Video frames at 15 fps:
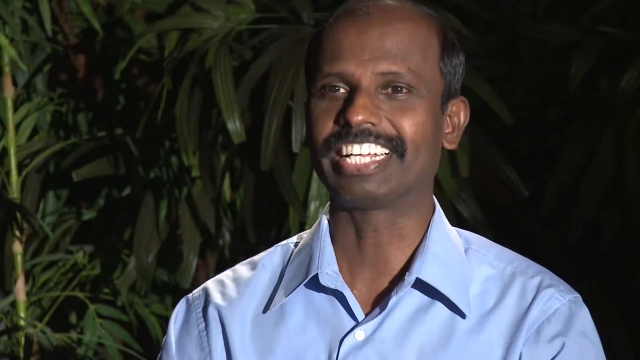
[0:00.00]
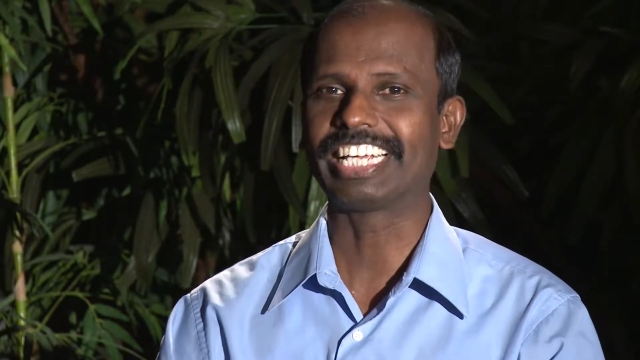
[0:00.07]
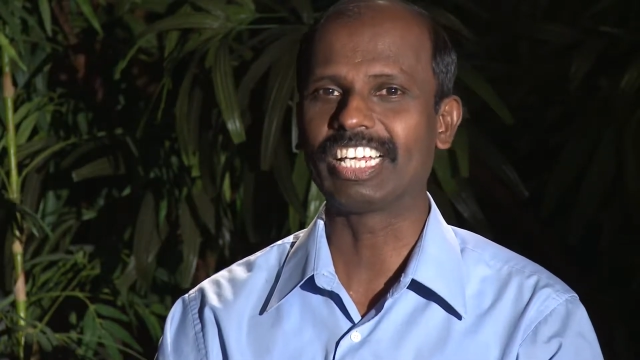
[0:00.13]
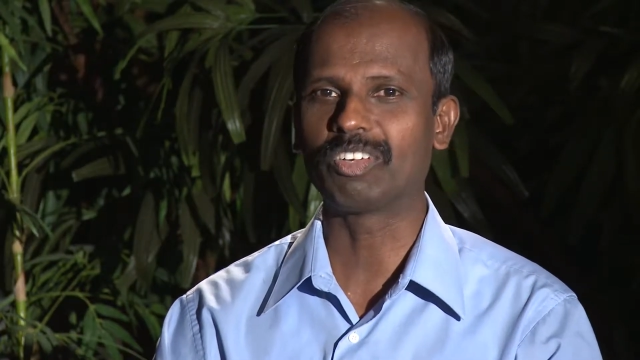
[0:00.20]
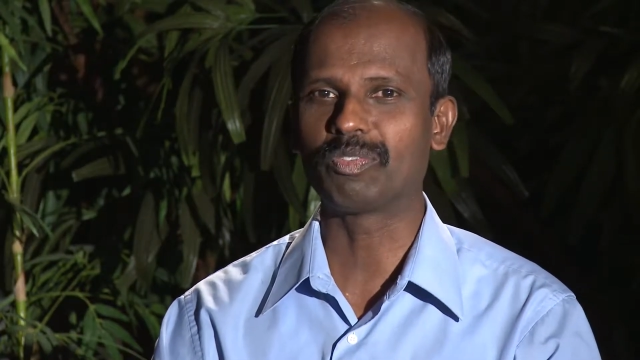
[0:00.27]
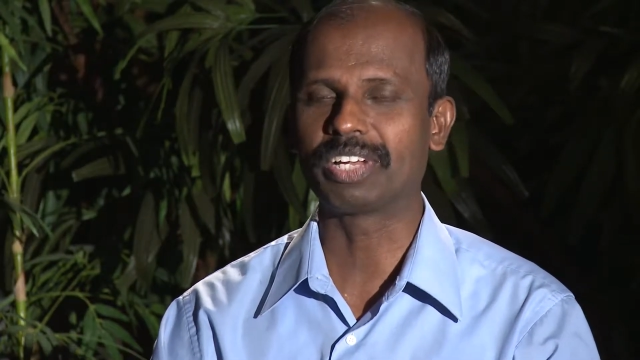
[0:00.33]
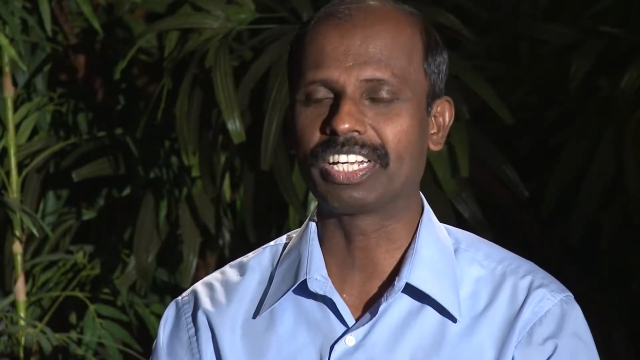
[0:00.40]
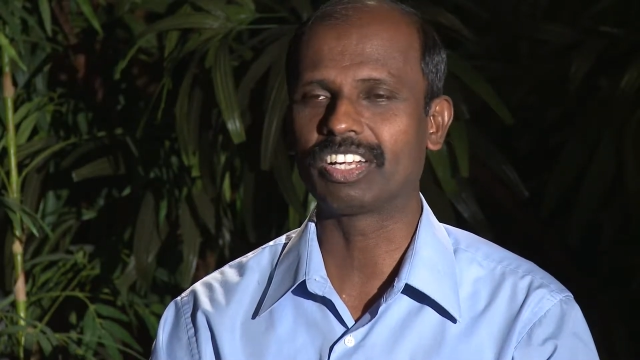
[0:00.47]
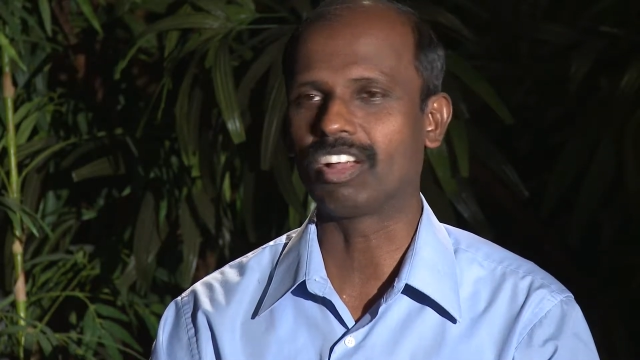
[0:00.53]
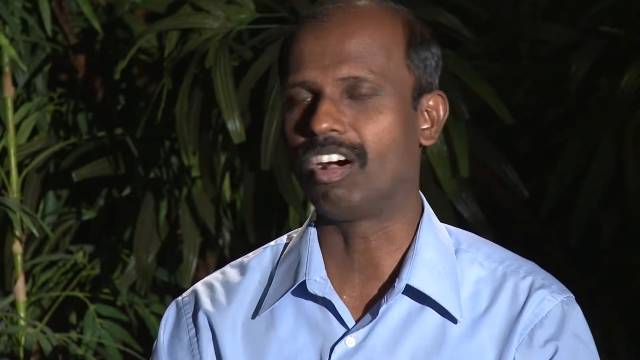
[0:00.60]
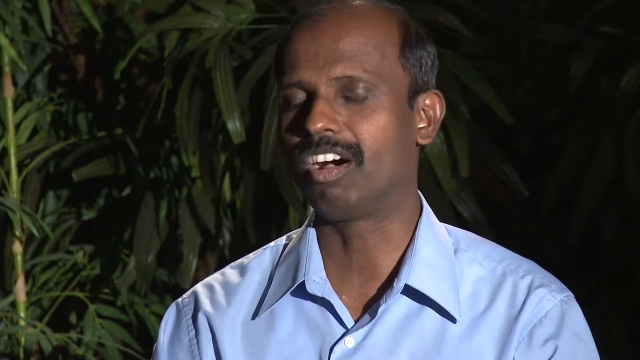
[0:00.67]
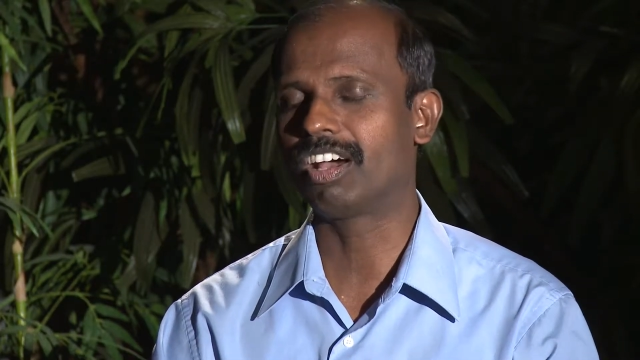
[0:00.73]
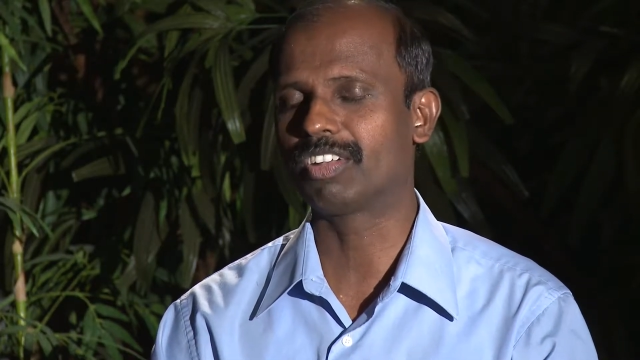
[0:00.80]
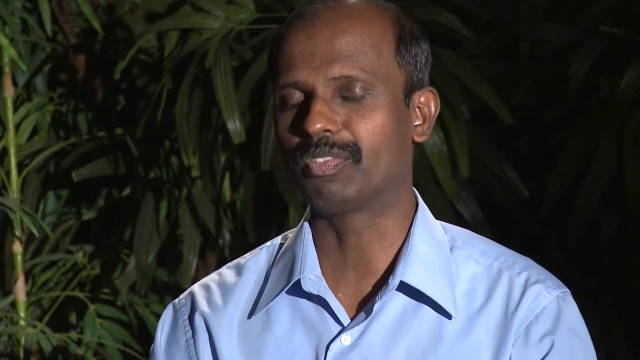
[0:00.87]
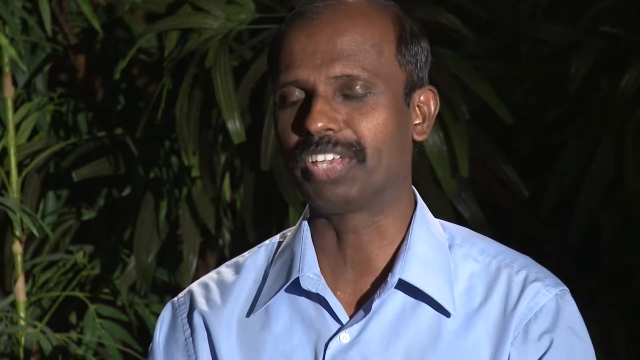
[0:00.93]
event,
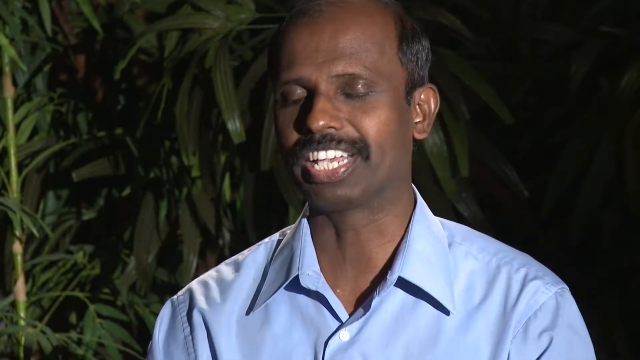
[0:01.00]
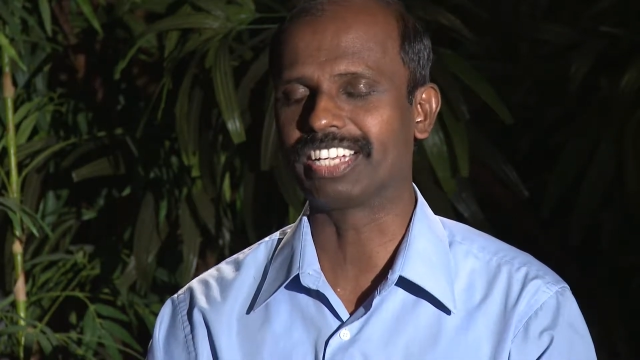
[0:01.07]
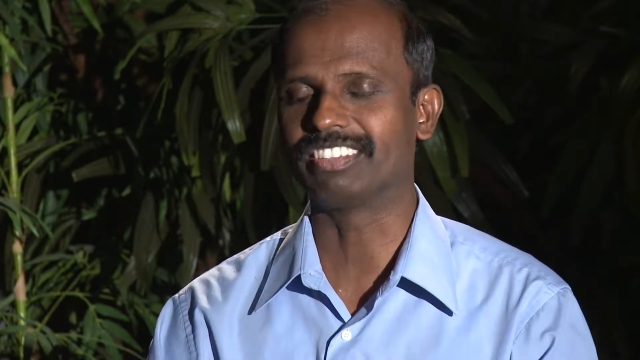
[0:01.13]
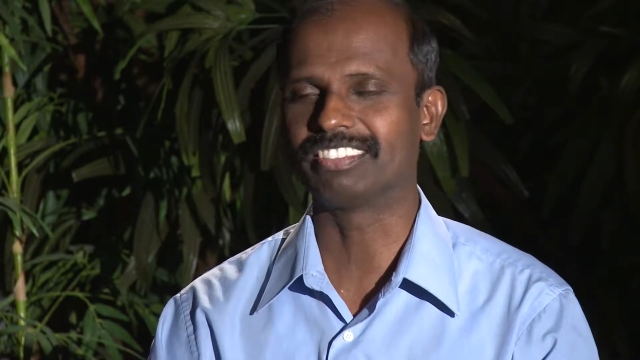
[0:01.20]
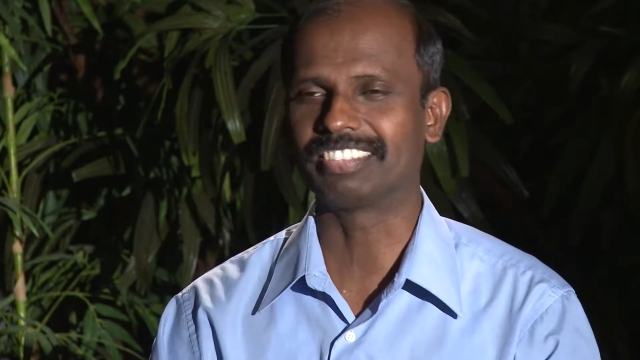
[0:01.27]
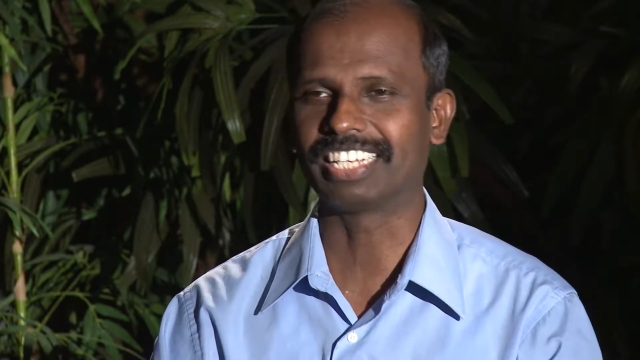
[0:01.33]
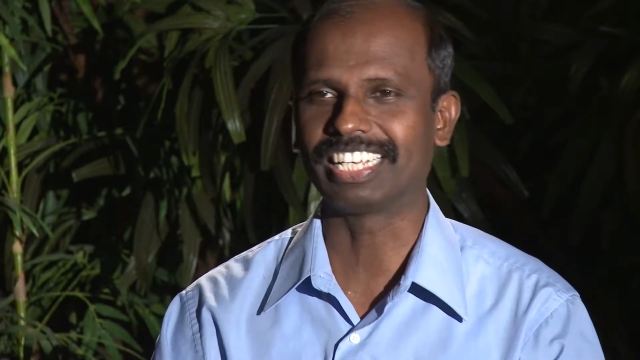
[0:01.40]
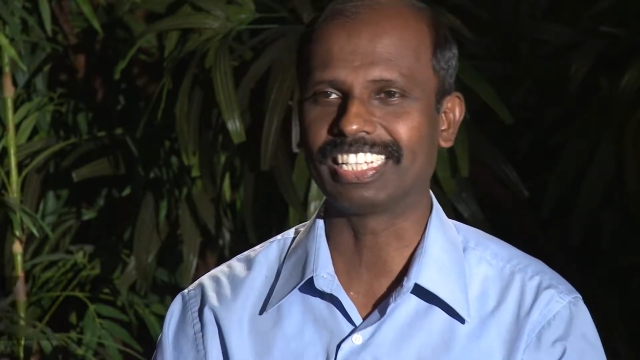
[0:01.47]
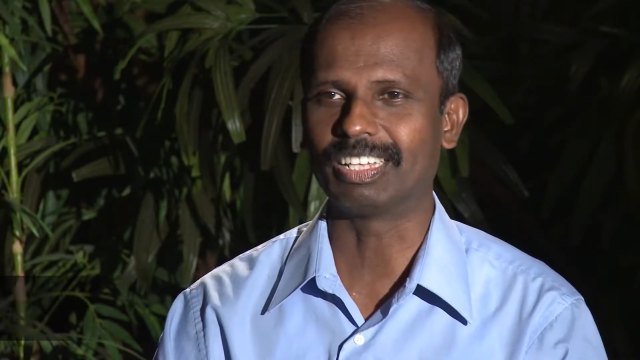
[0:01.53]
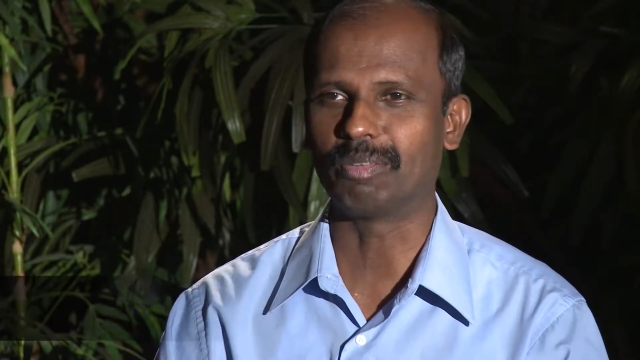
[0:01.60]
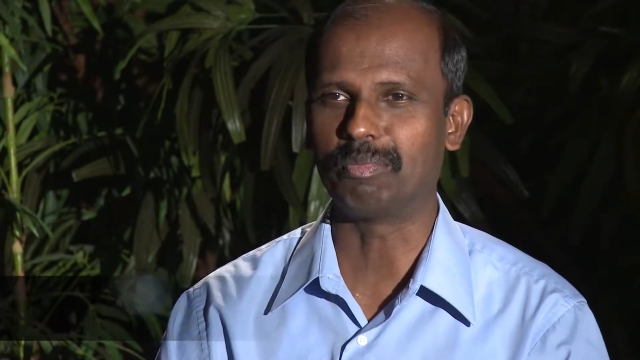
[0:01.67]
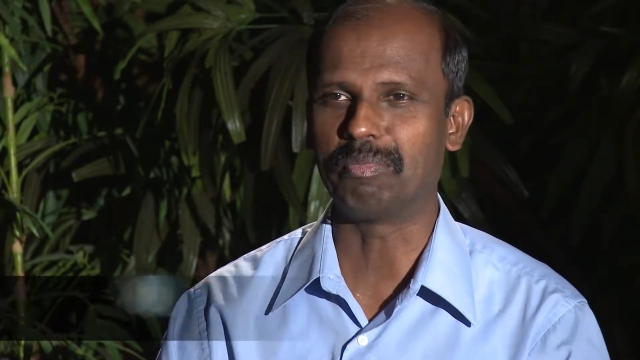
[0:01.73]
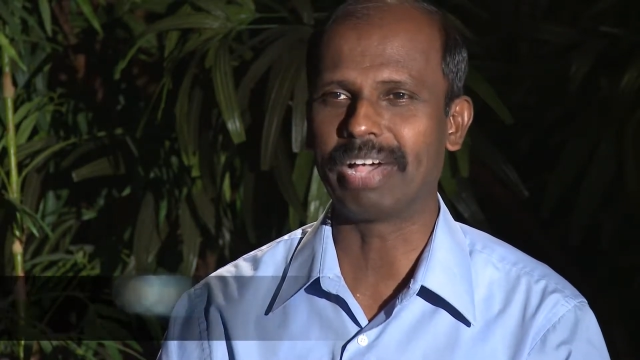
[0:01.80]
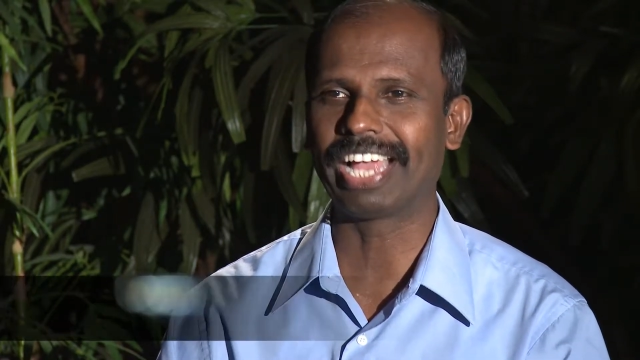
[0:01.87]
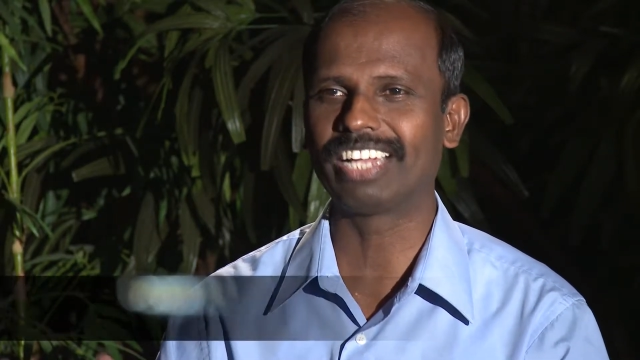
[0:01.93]
or we can say the
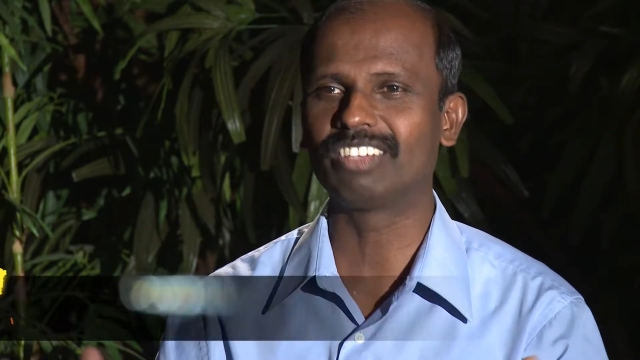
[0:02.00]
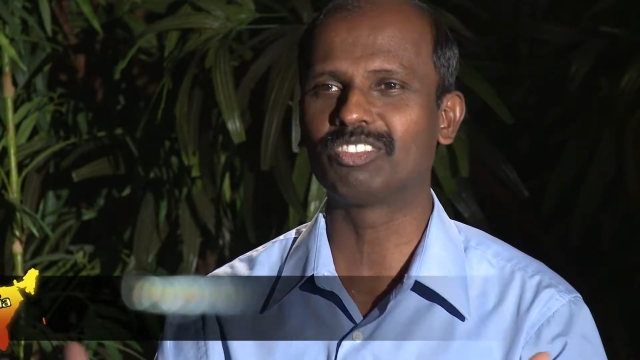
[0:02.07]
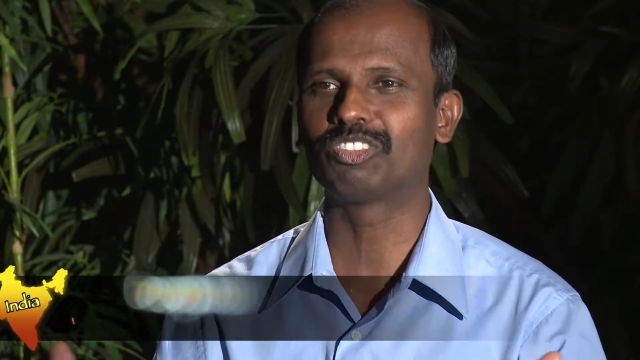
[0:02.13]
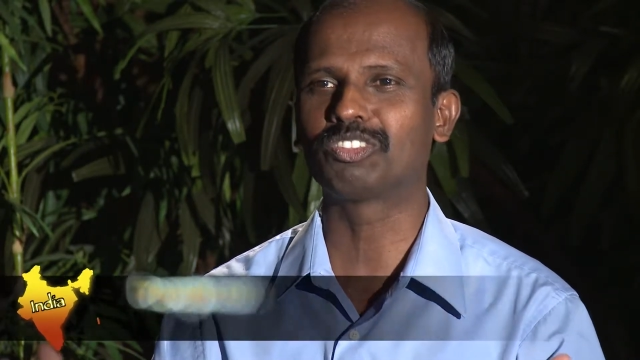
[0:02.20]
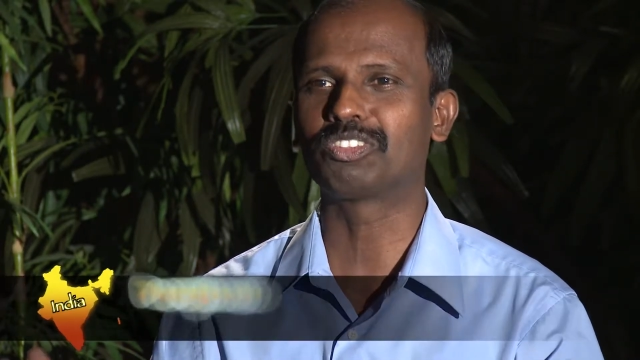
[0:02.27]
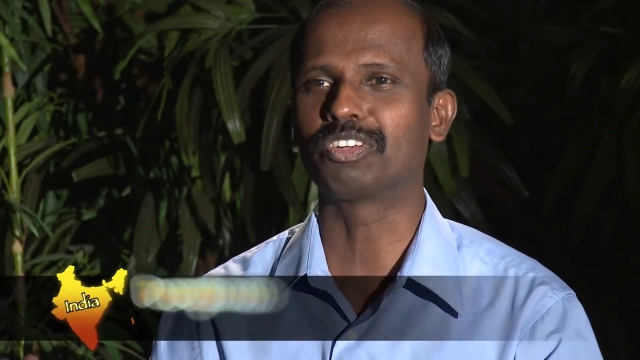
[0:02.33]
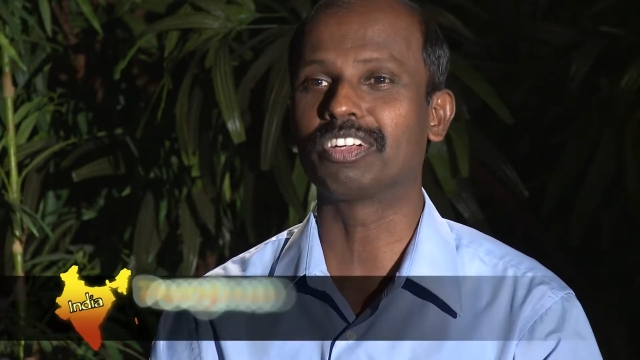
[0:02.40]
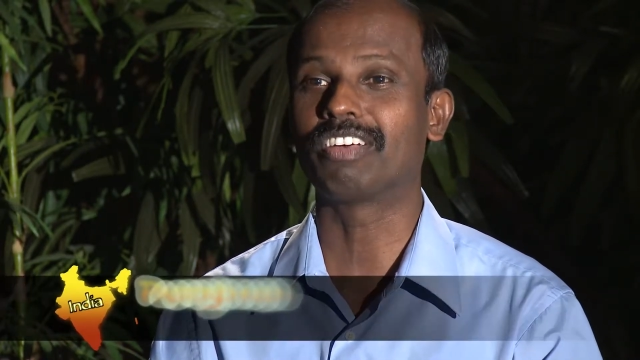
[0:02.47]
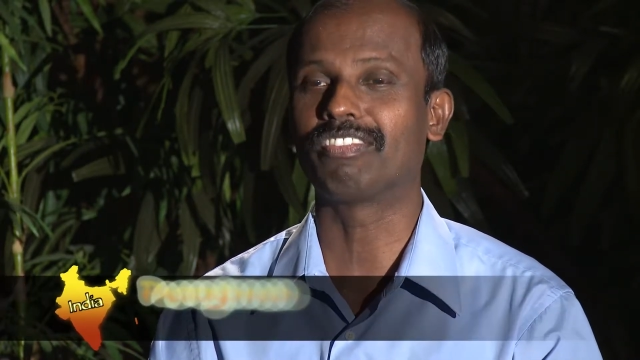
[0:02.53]
milestone